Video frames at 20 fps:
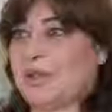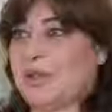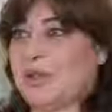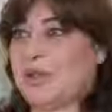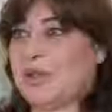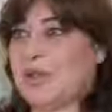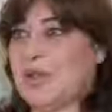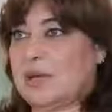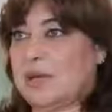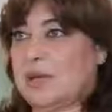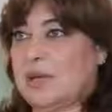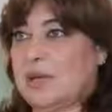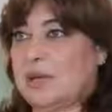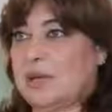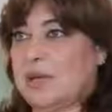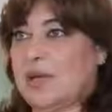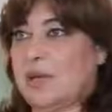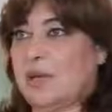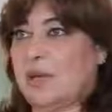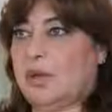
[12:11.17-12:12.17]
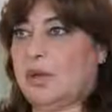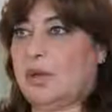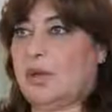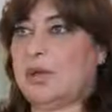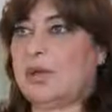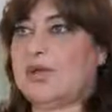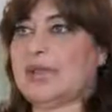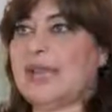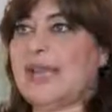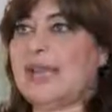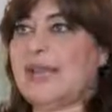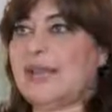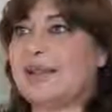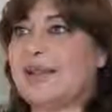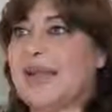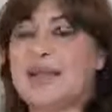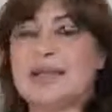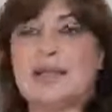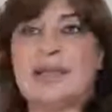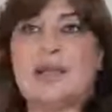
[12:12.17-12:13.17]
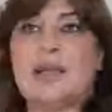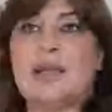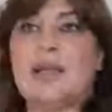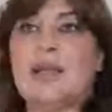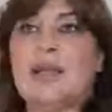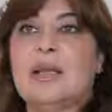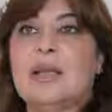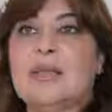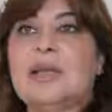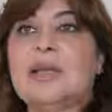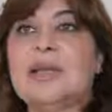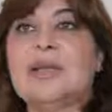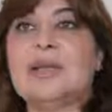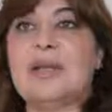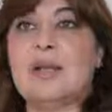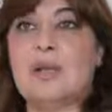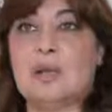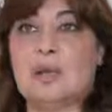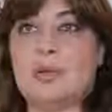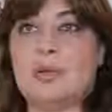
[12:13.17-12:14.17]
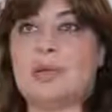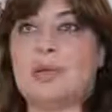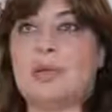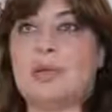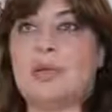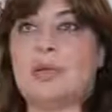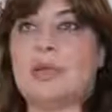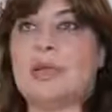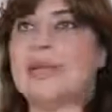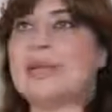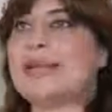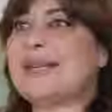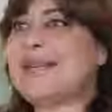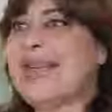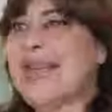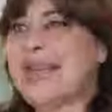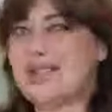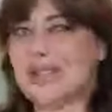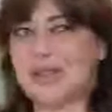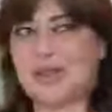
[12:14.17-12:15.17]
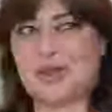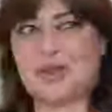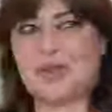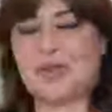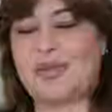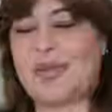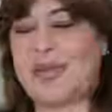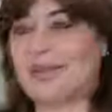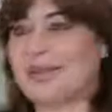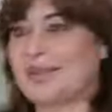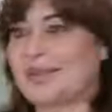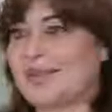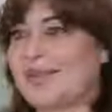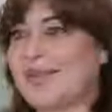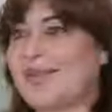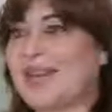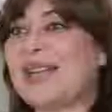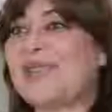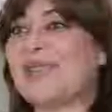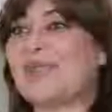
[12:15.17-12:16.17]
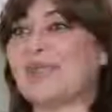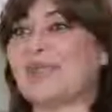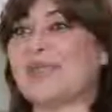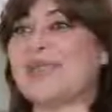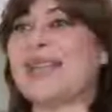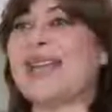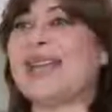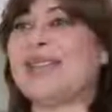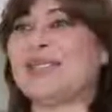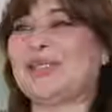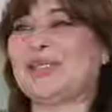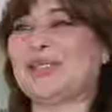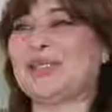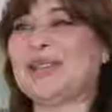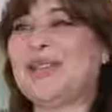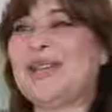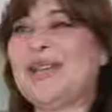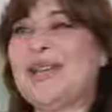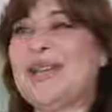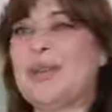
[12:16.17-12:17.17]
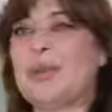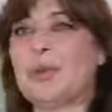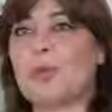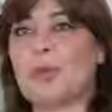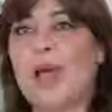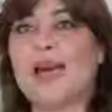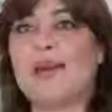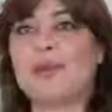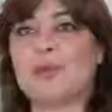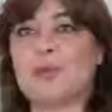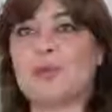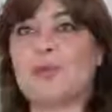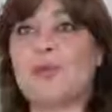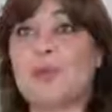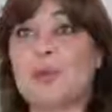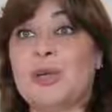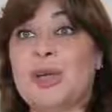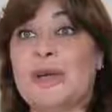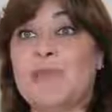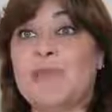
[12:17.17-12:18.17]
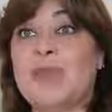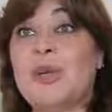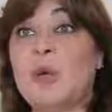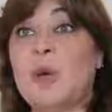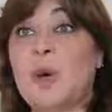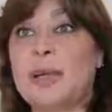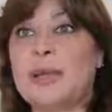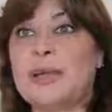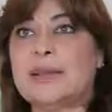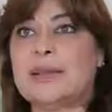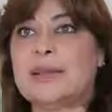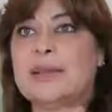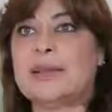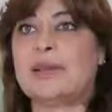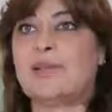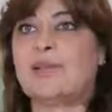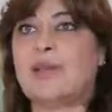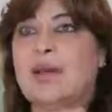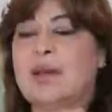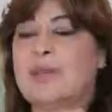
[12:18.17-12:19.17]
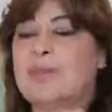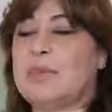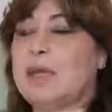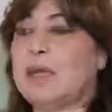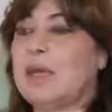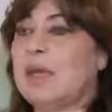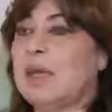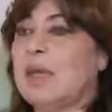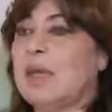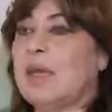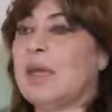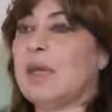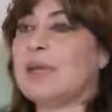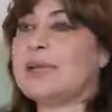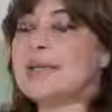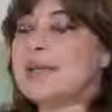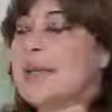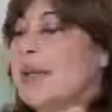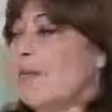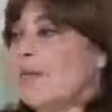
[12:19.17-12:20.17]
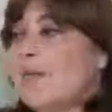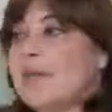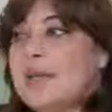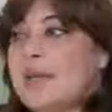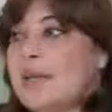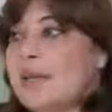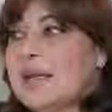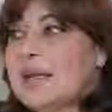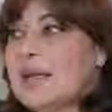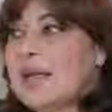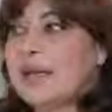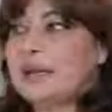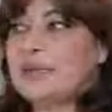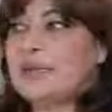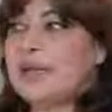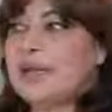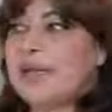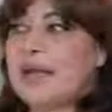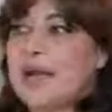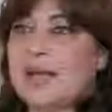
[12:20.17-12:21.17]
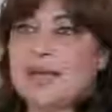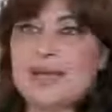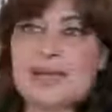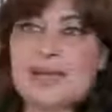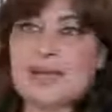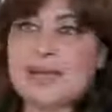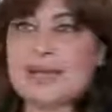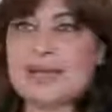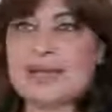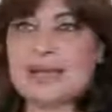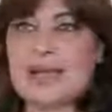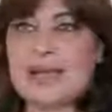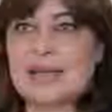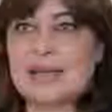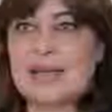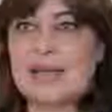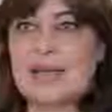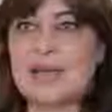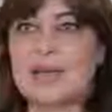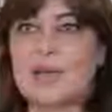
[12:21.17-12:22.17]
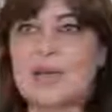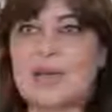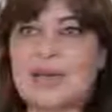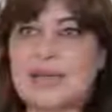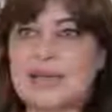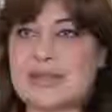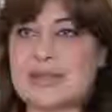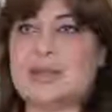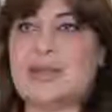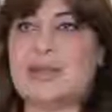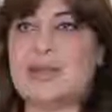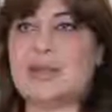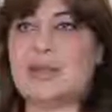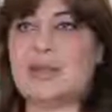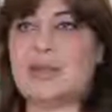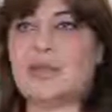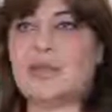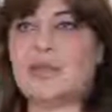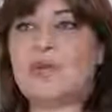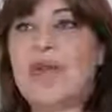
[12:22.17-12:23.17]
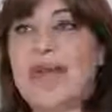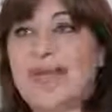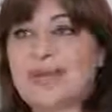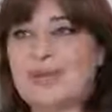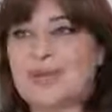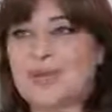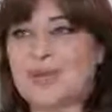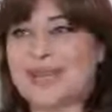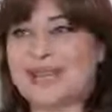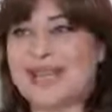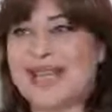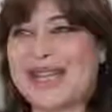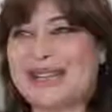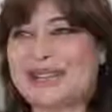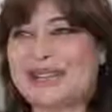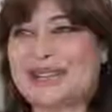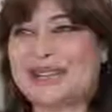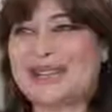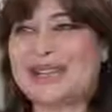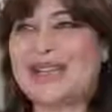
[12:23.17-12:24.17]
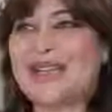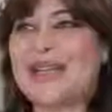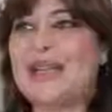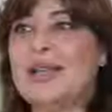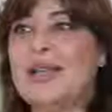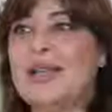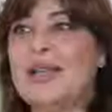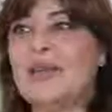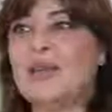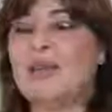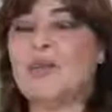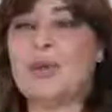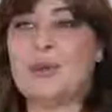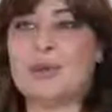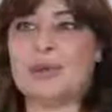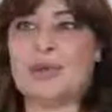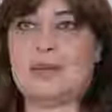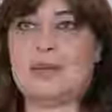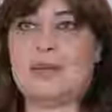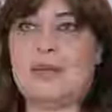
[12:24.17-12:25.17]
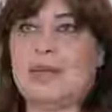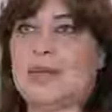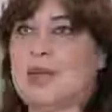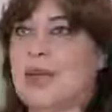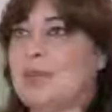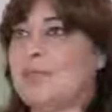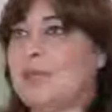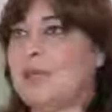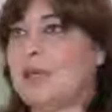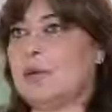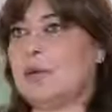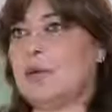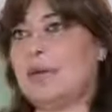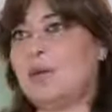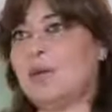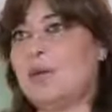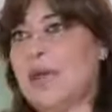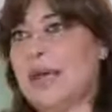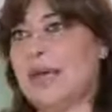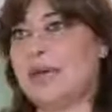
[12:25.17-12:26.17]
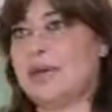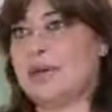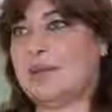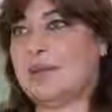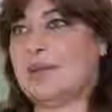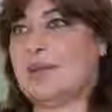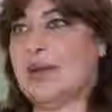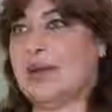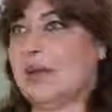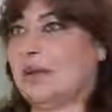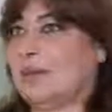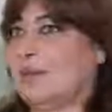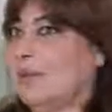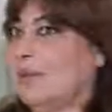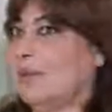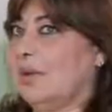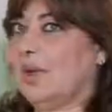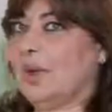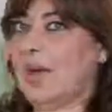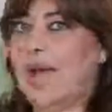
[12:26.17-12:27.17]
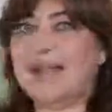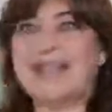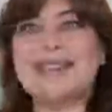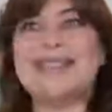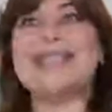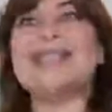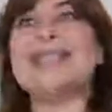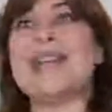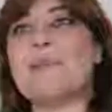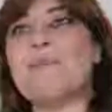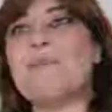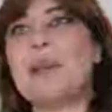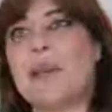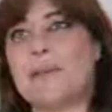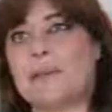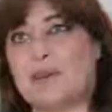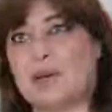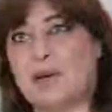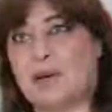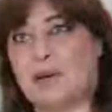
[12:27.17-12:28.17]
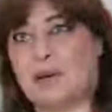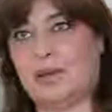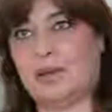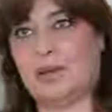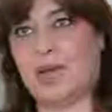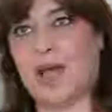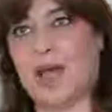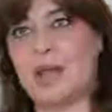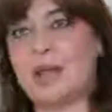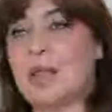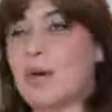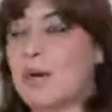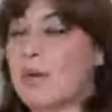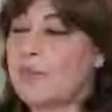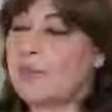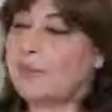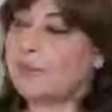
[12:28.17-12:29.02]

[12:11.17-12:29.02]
Because they were saying that this law is a national threat, it's a threat to the nation if we would have equality in the family. I said, I'm thinking I really can't understand what is the threat to the nation if women become equal to men, at least on paper, on law.